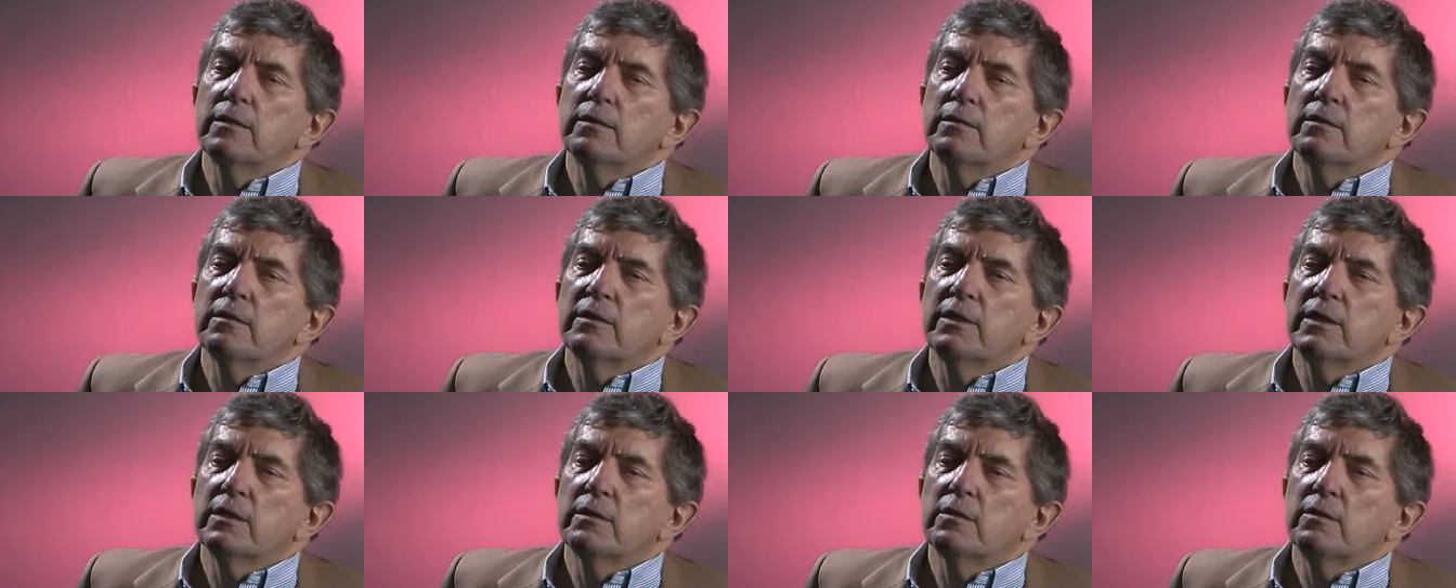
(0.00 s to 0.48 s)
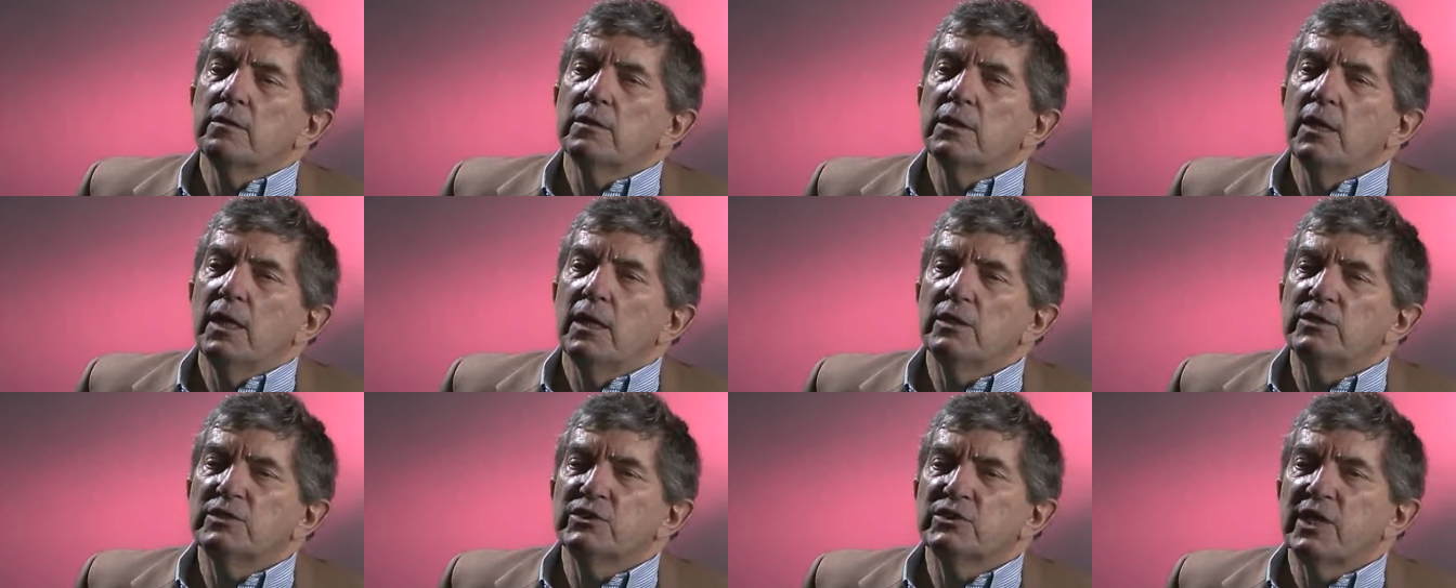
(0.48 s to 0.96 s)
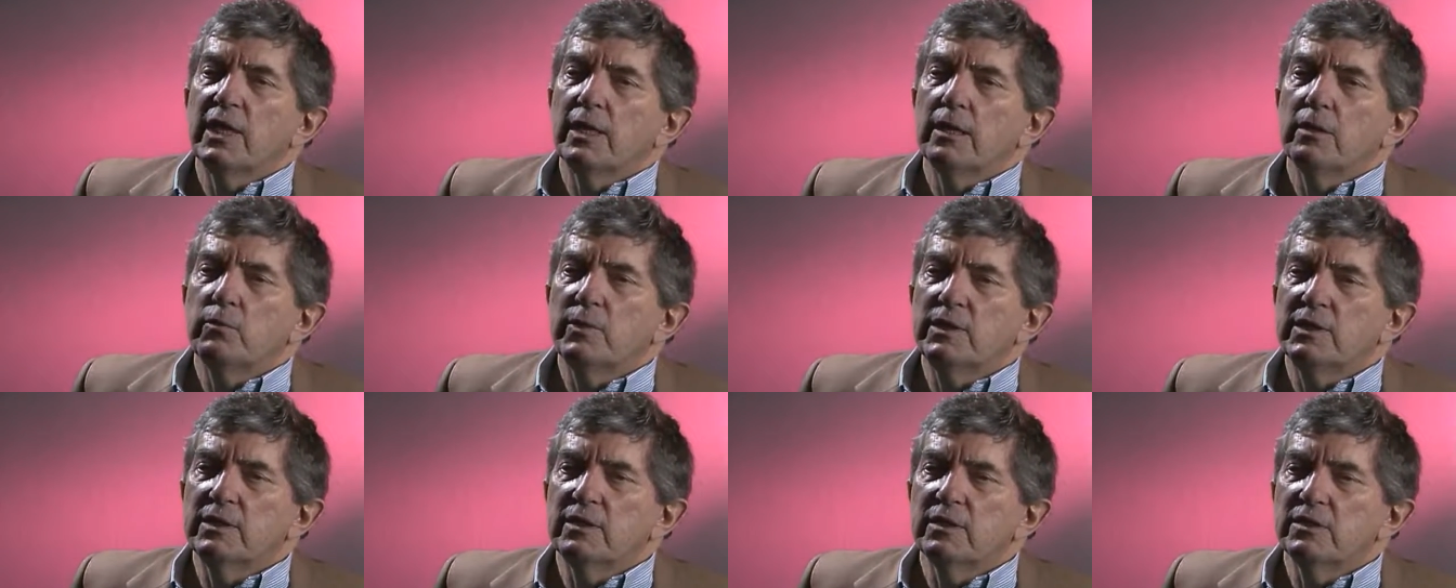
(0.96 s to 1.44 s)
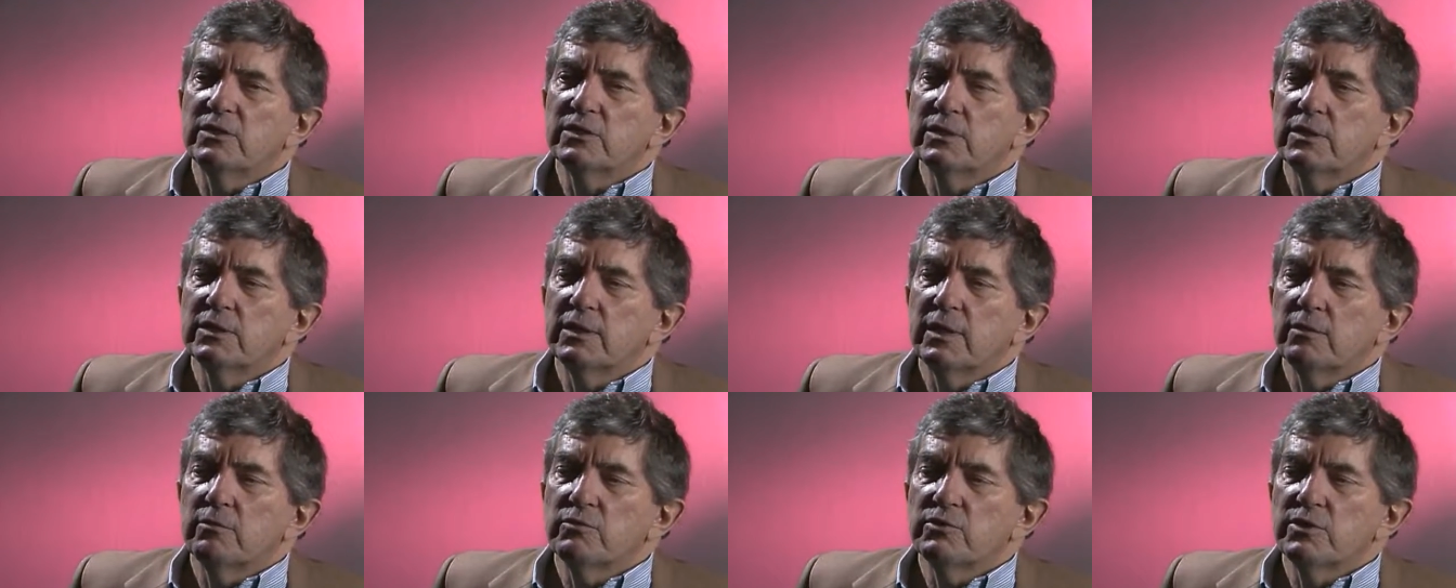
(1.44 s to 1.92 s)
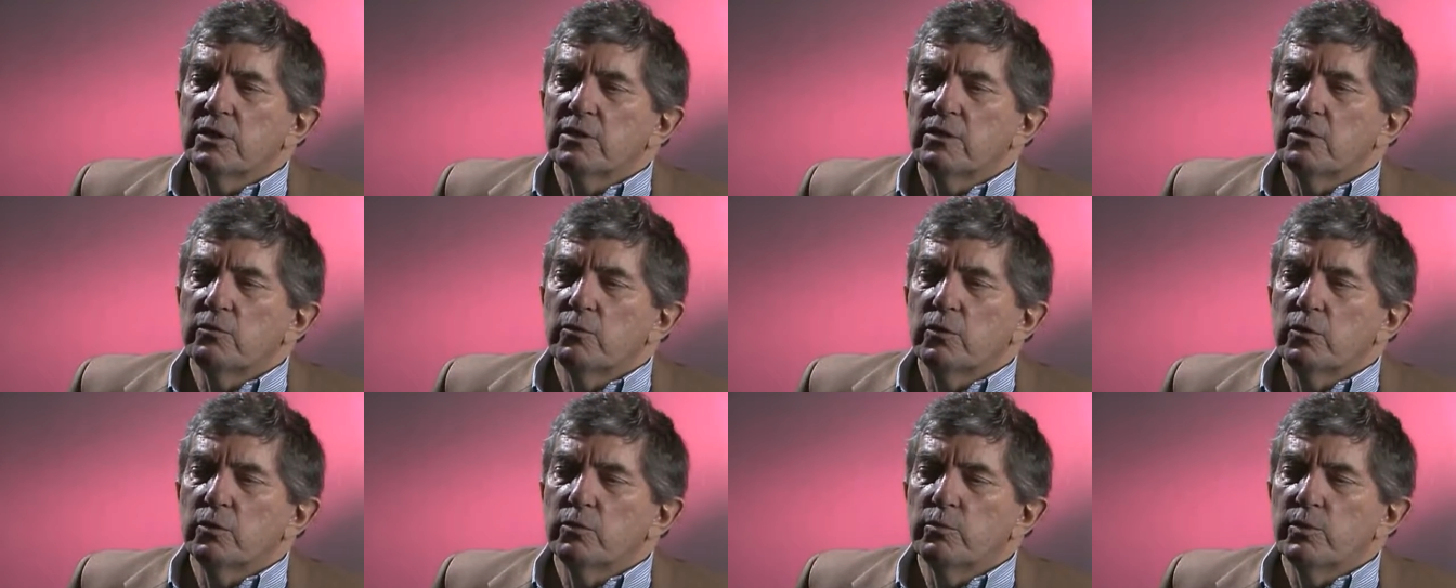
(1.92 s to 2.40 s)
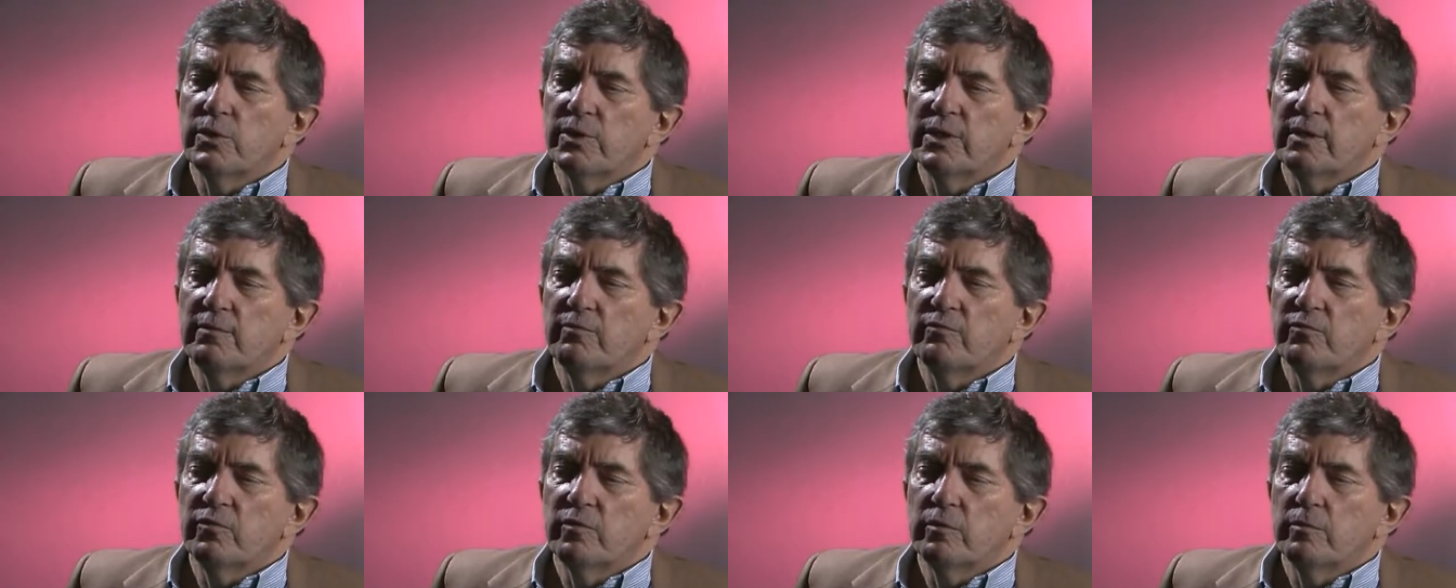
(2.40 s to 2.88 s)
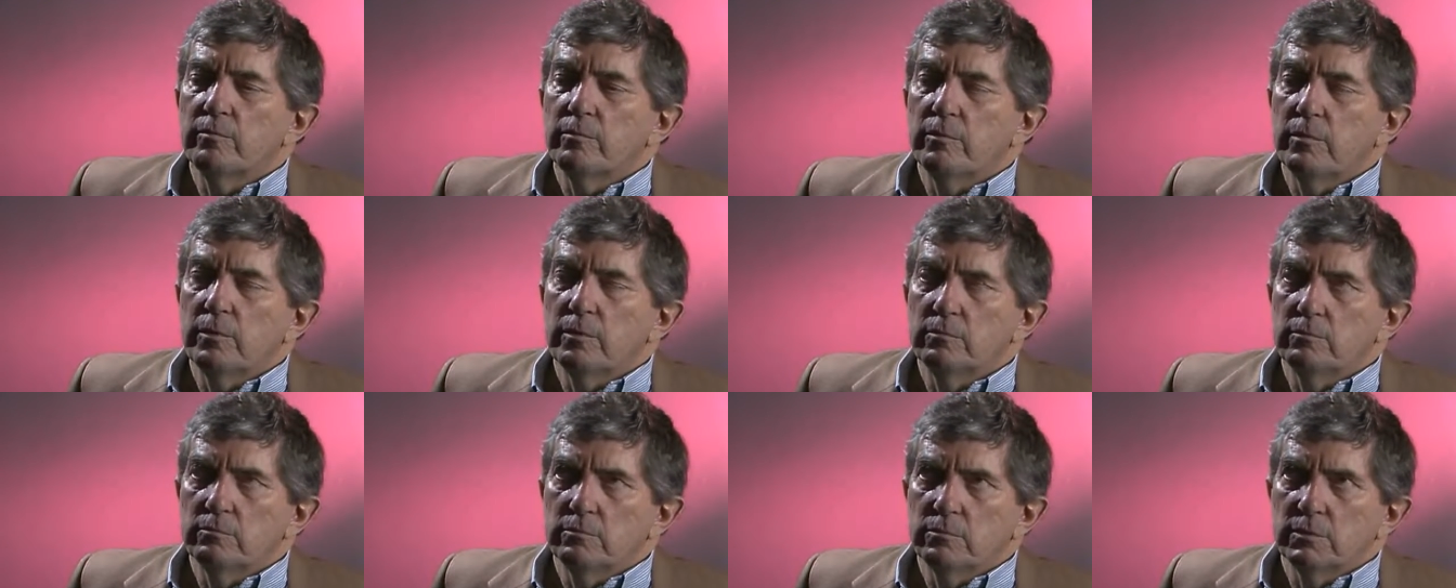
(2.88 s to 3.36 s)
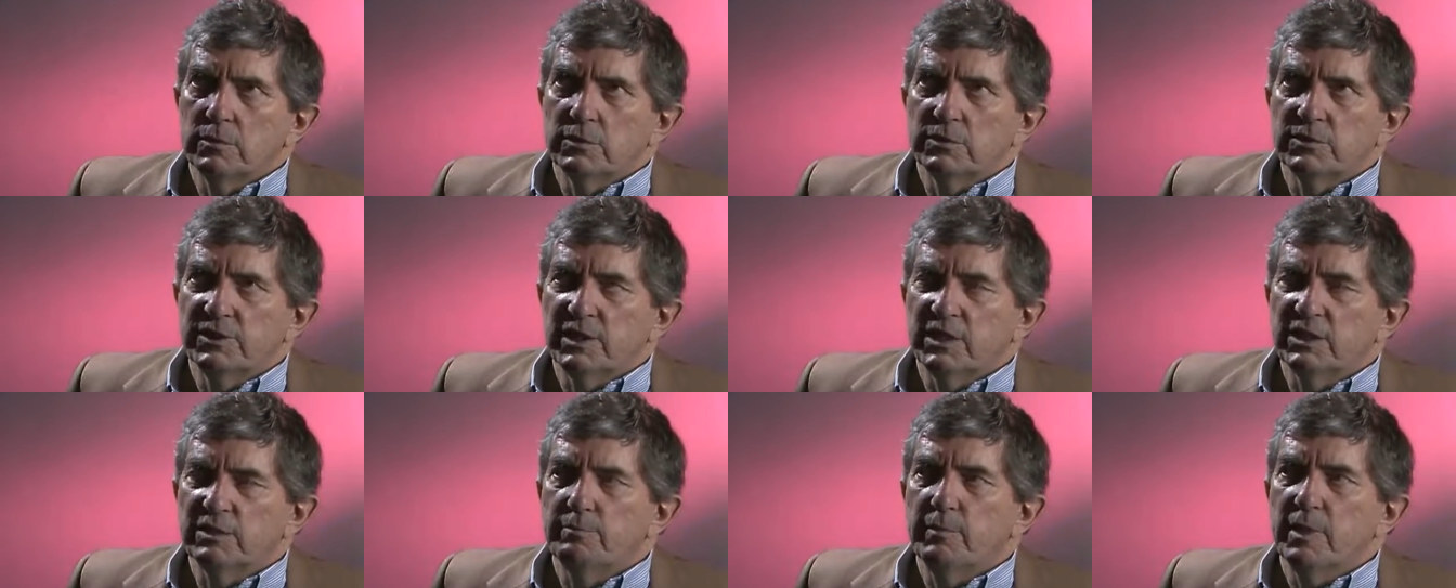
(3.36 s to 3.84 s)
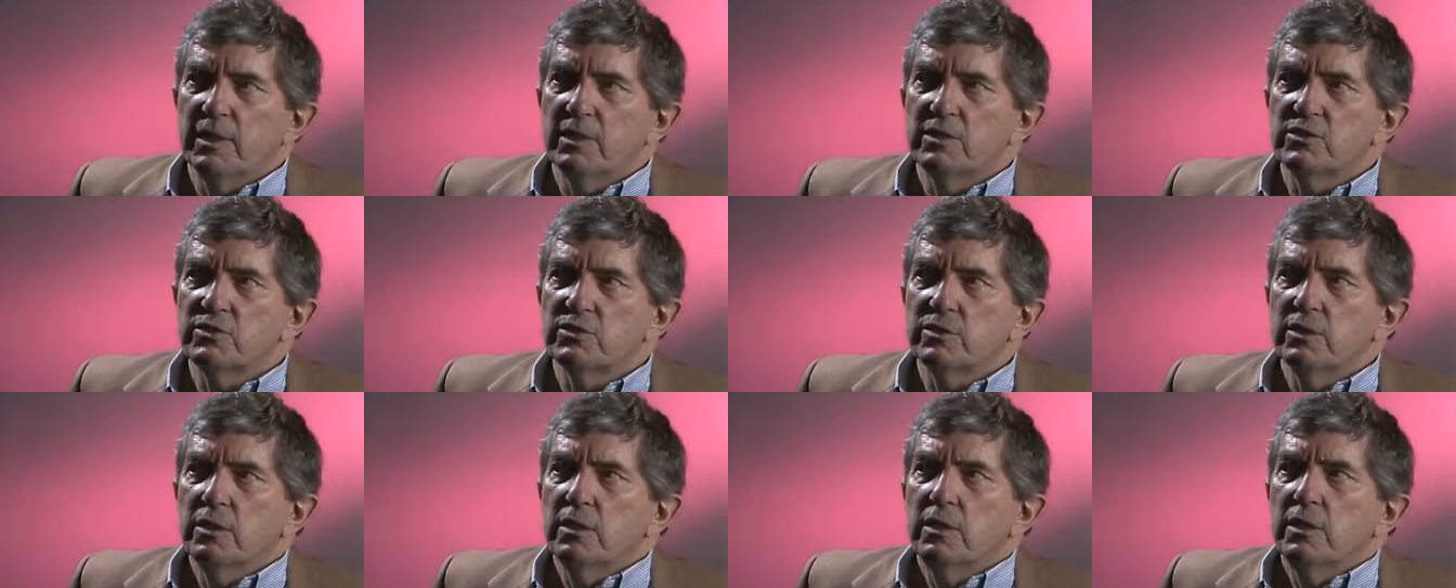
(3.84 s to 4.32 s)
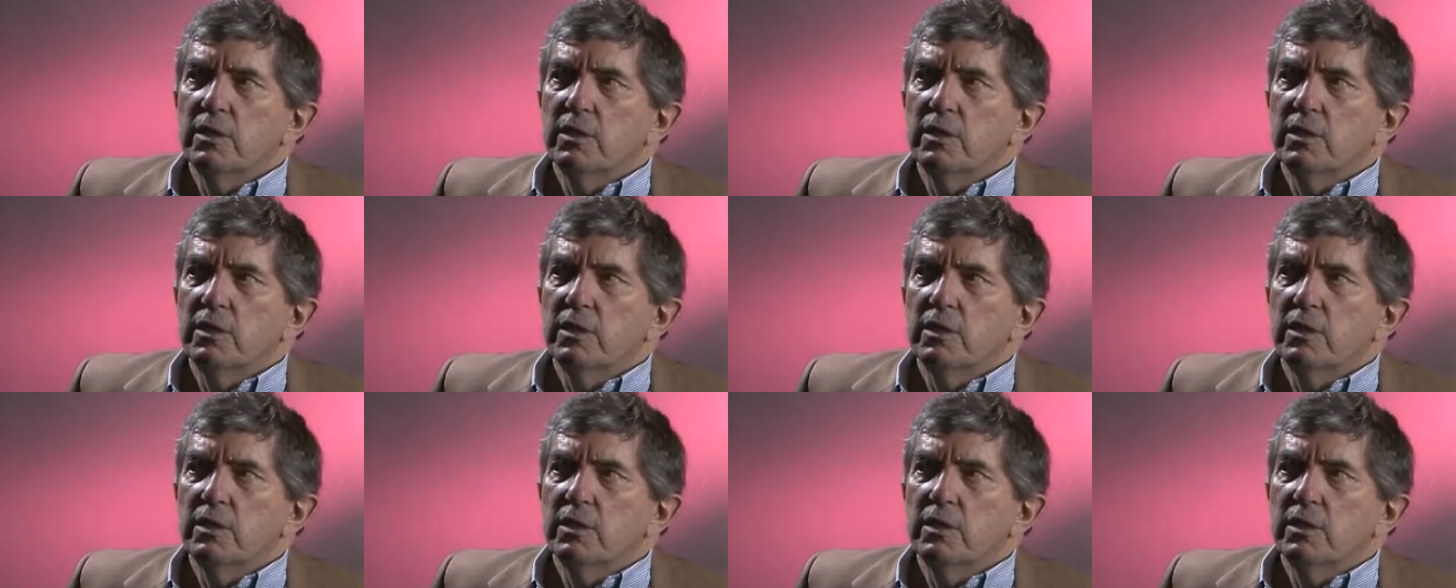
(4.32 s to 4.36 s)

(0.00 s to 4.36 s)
in, a thing called Hostile Witness, and I was on the road with them for um, about six months.